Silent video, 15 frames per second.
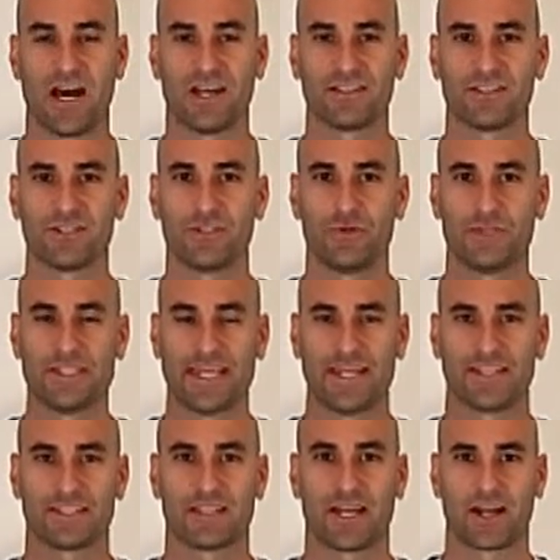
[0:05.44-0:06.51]
is Hans at
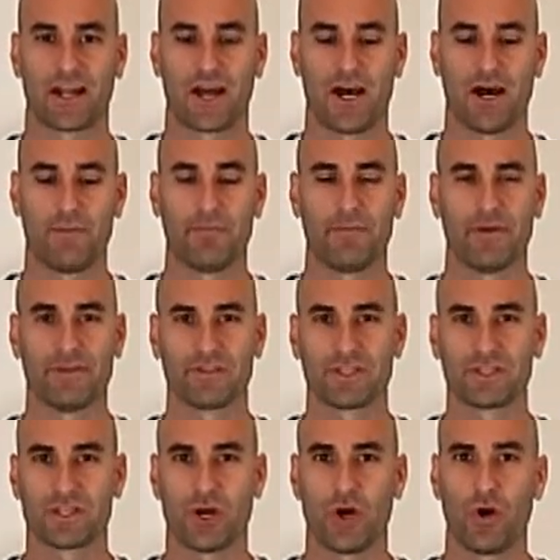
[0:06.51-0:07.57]
DoItTennis.com, and
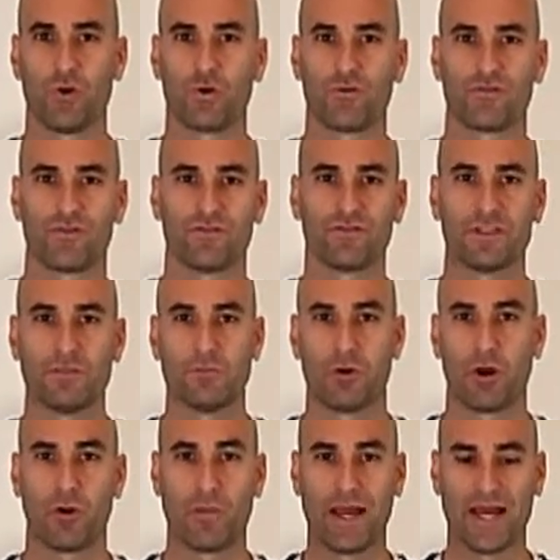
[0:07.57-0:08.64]
this is the Hoag 50
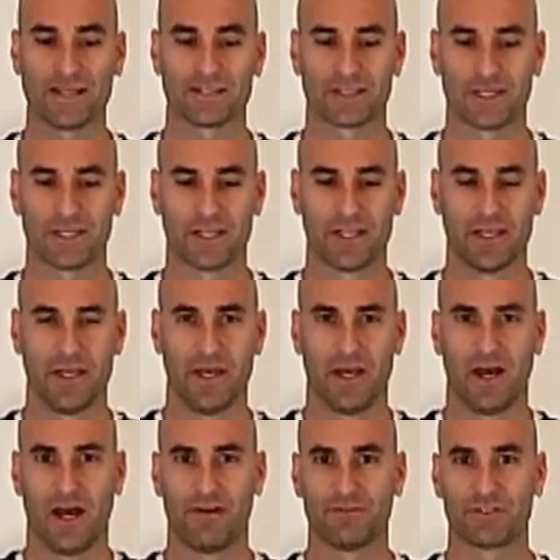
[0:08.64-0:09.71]
ball basket.
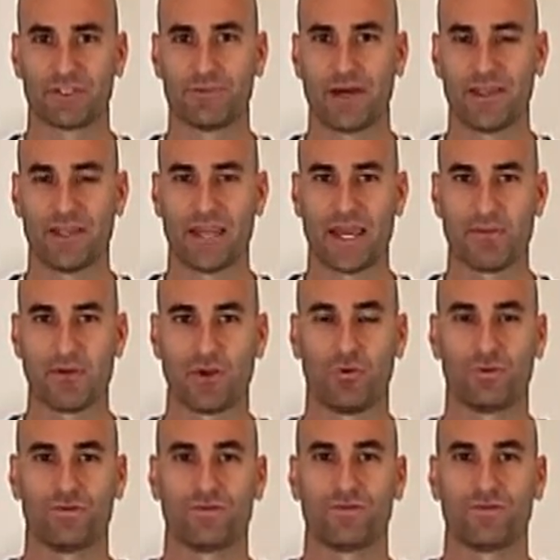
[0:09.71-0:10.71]
Obviously, by the name, it